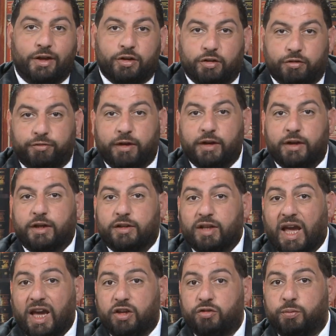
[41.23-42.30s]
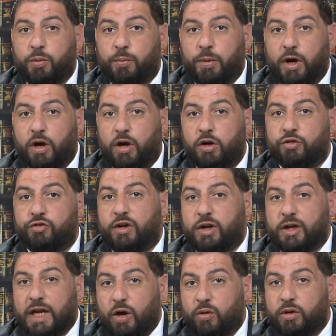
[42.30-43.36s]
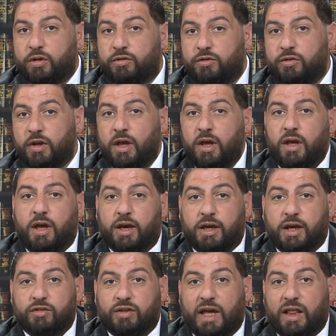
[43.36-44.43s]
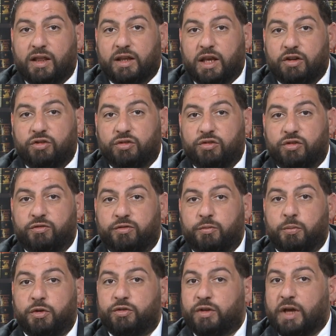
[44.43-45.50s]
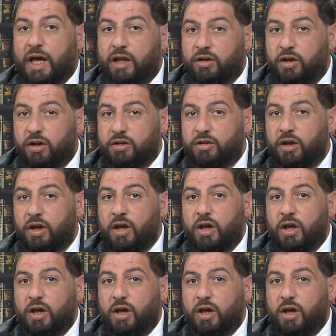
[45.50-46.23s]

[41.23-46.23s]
defending tax preparers and accountants against allegations of misconduct,